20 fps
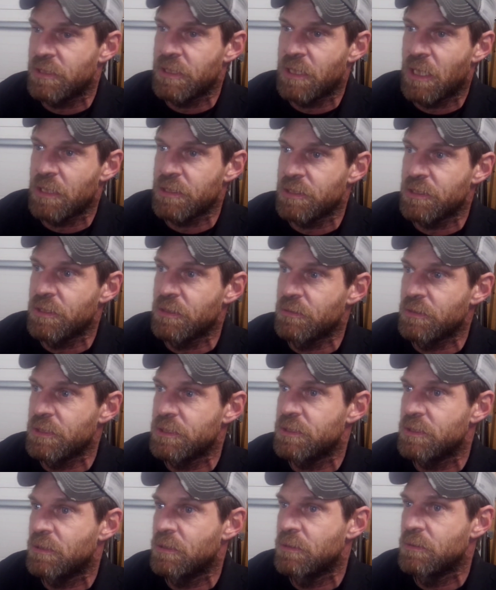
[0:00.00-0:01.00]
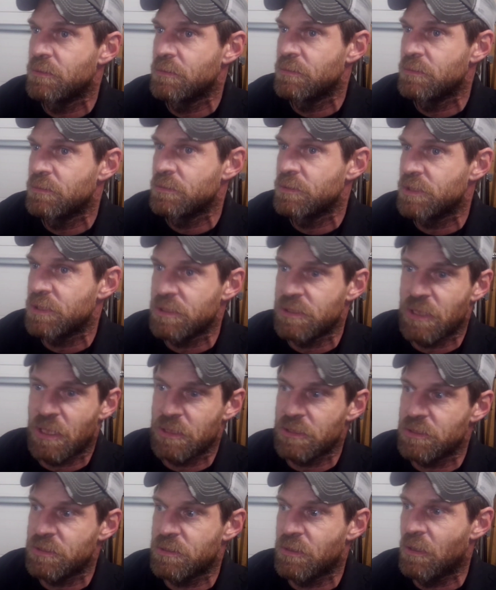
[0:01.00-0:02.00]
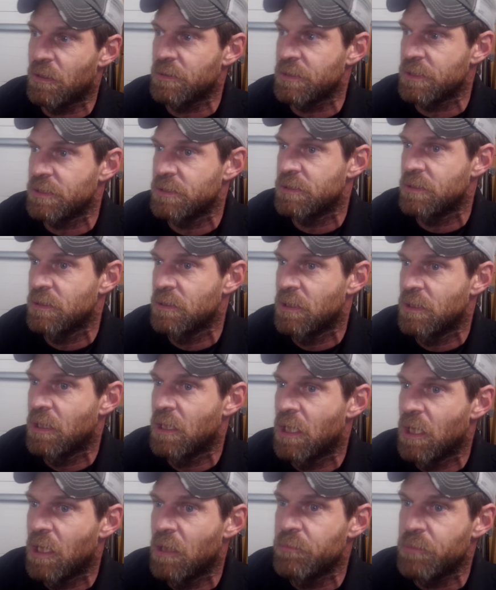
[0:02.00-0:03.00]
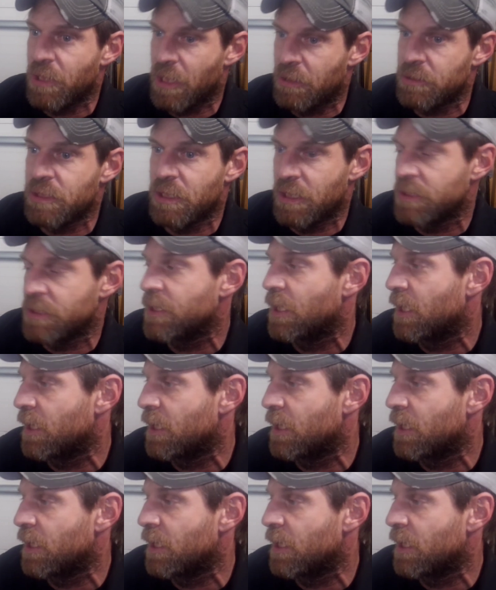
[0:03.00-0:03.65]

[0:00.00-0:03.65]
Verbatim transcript: not the newest. She's not the strongest. But I'm going to tell